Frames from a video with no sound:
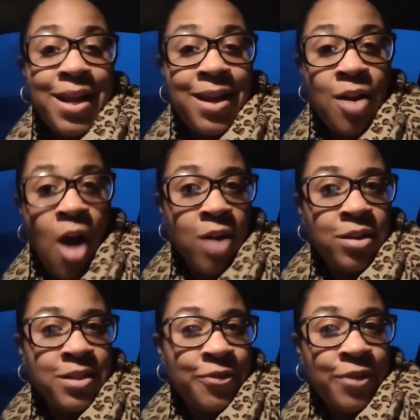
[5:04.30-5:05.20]
in our
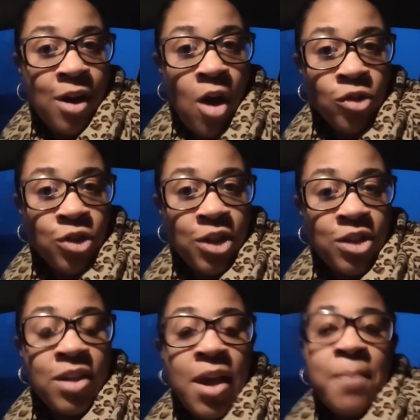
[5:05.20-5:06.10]
different cultures,
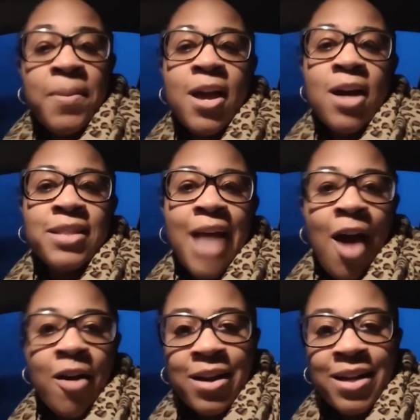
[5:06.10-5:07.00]
because
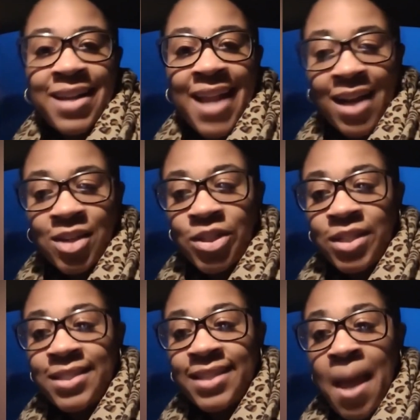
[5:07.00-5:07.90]
our
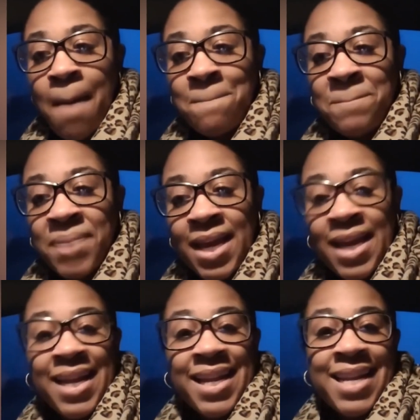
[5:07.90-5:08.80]
connections can
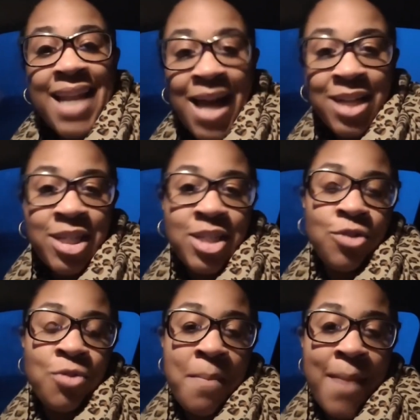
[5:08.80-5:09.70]
be not just
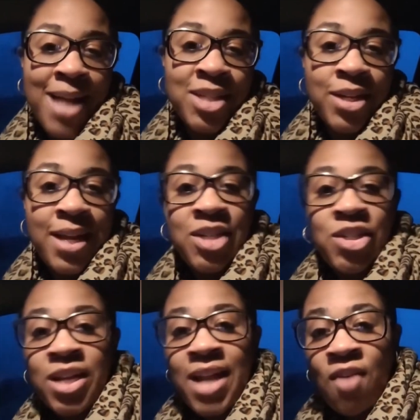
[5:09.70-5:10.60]
through
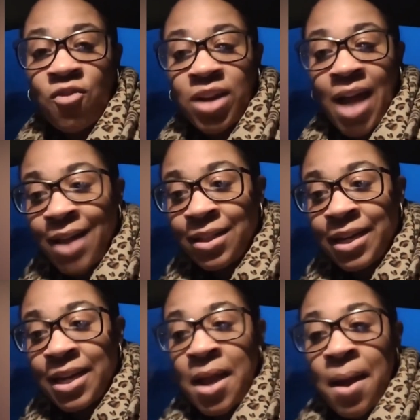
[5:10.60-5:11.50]
imagination and
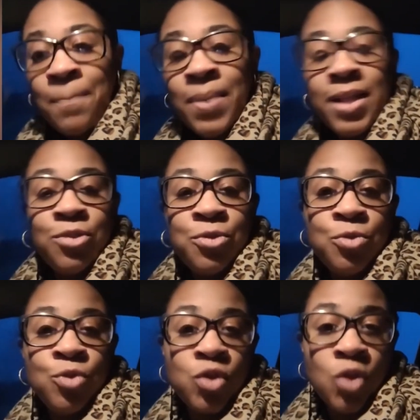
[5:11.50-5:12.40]
reality, but through
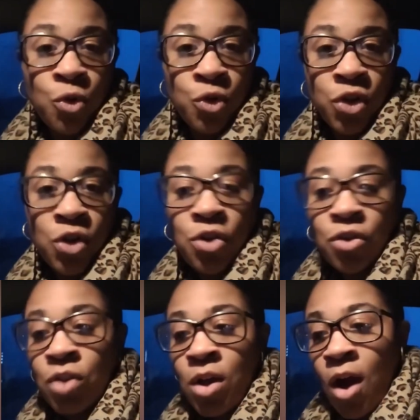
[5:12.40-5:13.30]

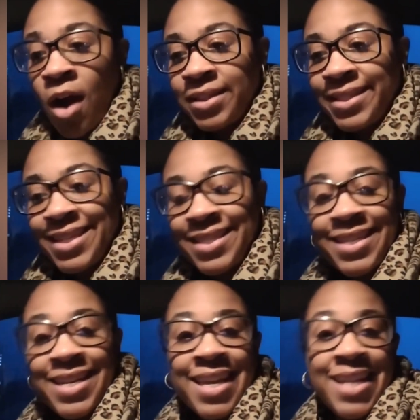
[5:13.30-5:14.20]
social,
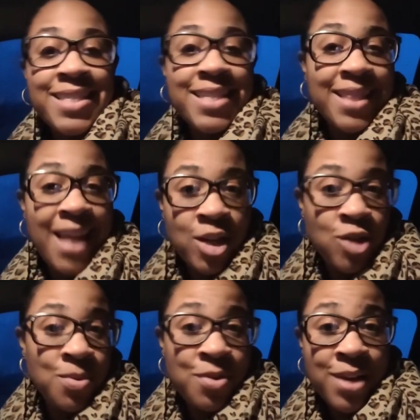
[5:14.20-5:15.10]
artistic,
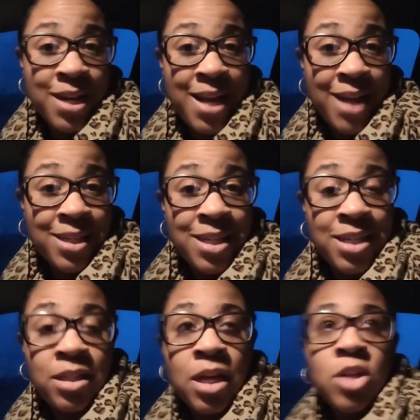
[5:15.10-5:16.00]
intellectual
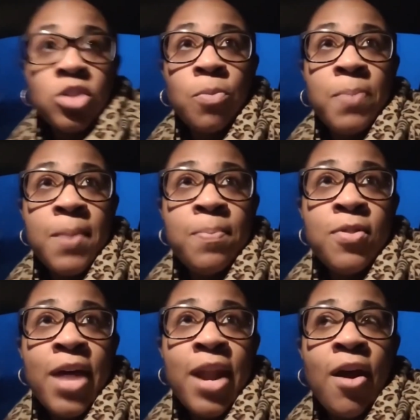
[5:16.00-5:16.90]
connections. So people
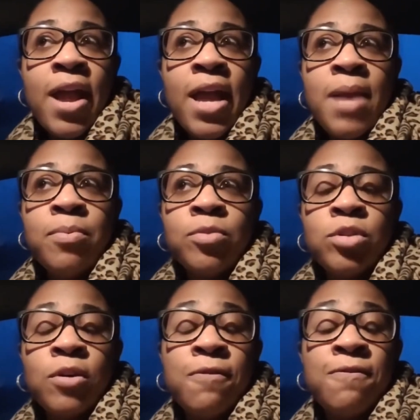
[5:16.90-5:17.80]
that are able
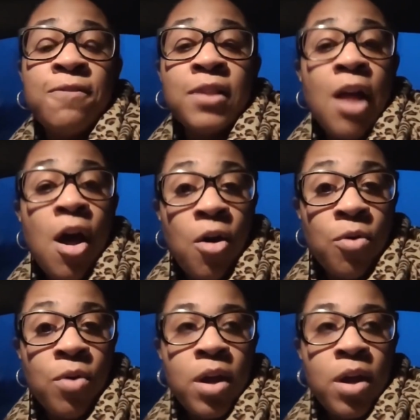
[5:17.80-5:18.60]
to flow